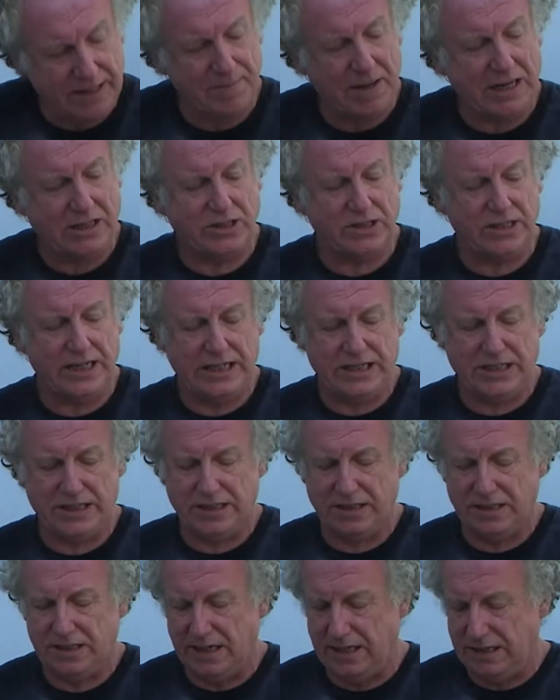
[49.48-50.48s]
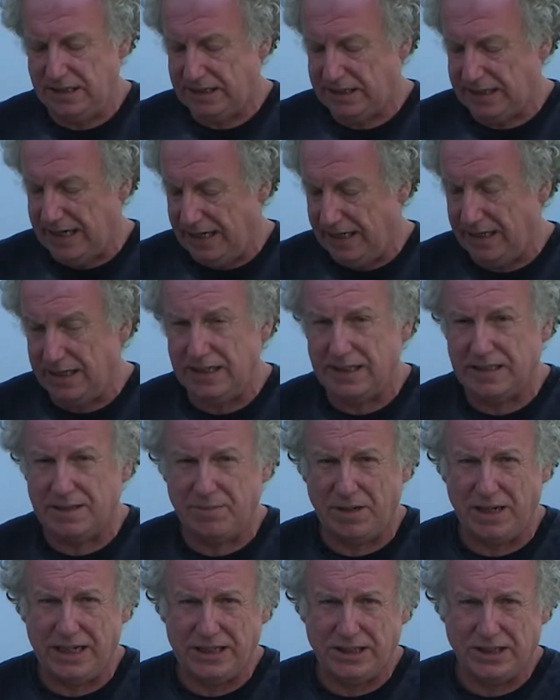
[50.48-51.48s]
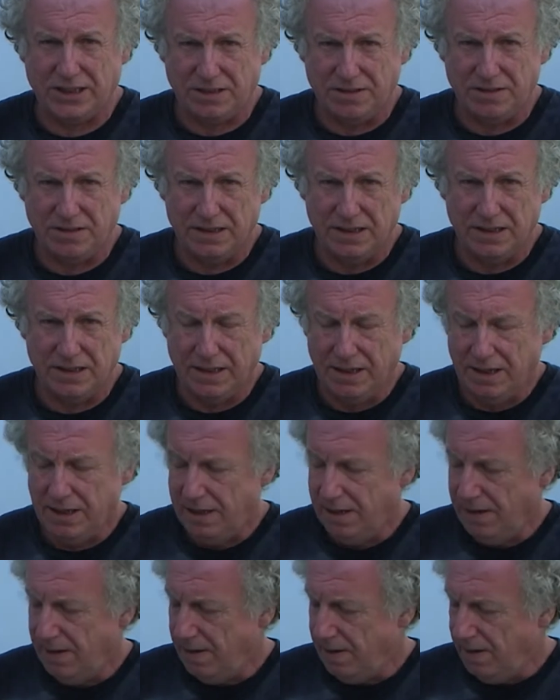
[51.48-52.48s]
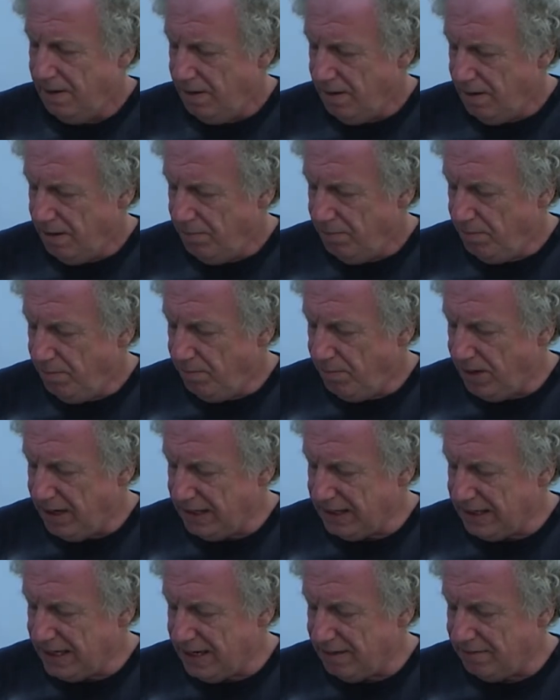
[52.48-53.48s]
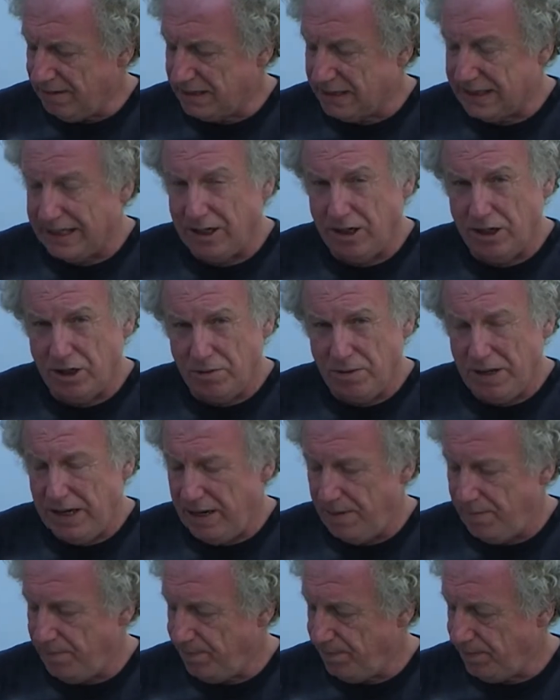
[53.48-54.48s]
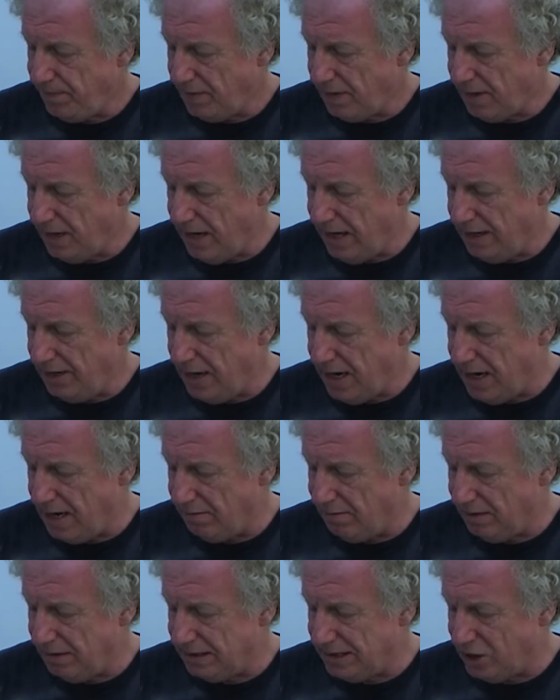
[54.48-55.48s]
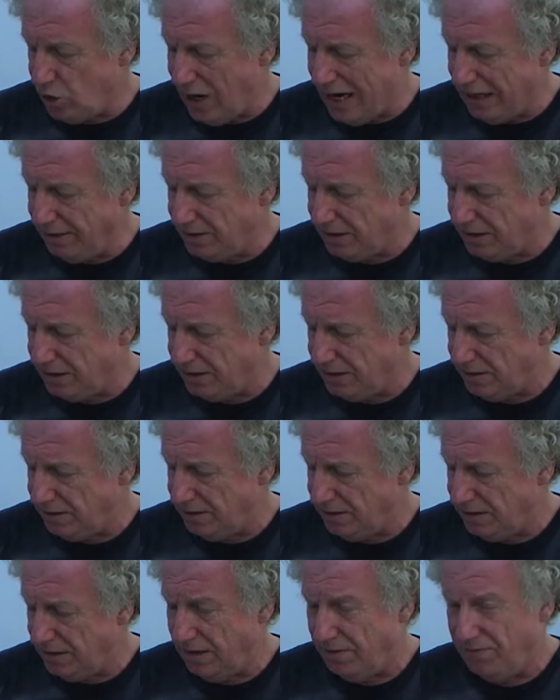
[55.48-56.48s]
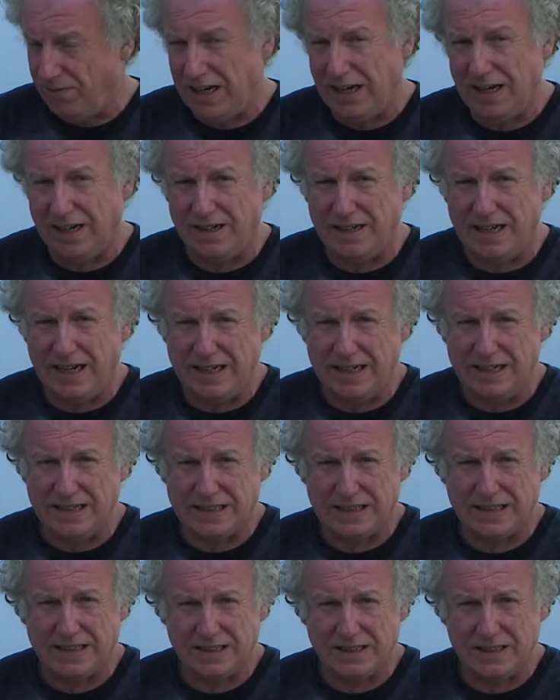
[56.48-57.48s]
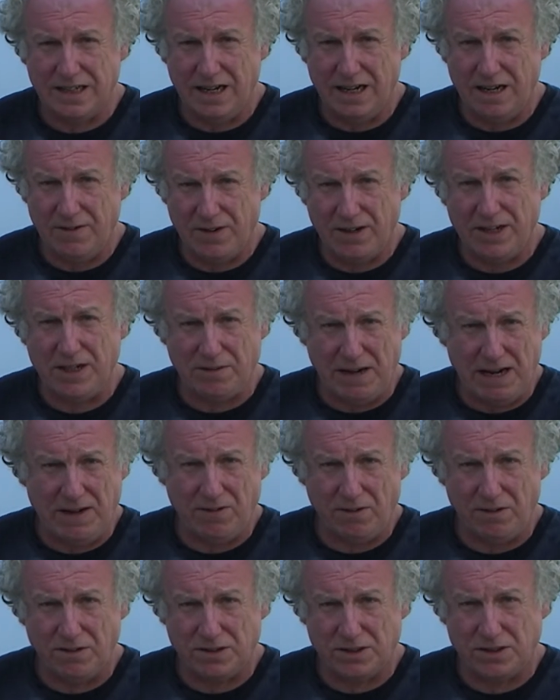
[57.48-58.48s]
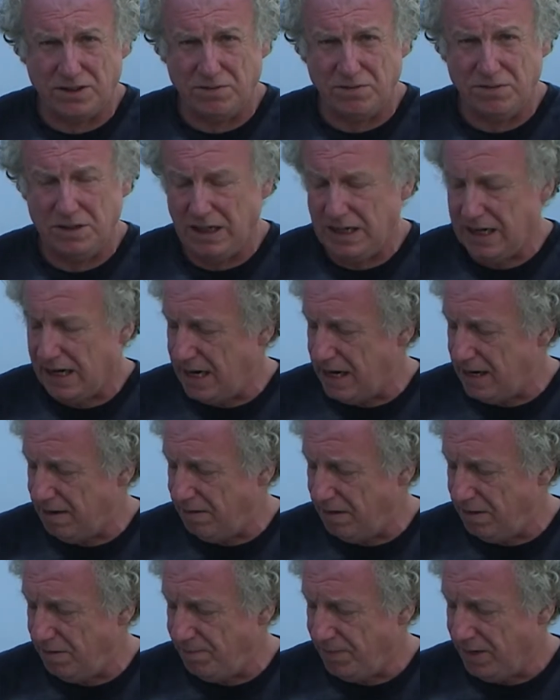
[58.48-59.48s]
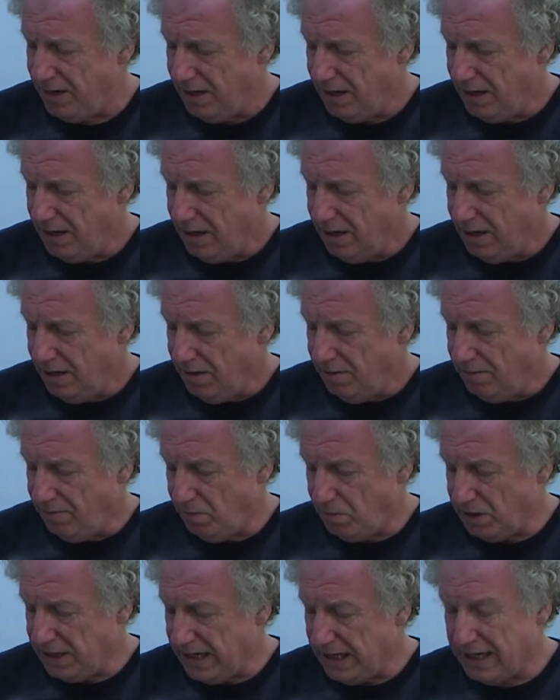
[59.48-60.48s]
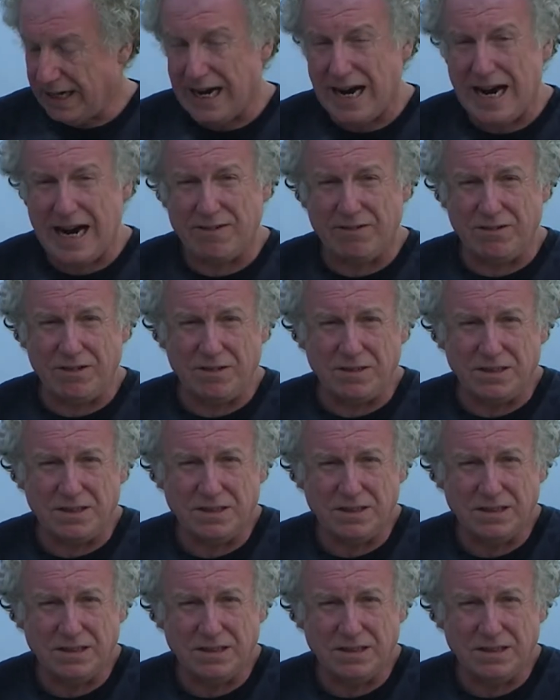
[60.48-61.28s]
Imagination and Silent Assimilation by Cara St. Louis and Harald Kautz Vella. And it's very grateful to Cara for getting Harald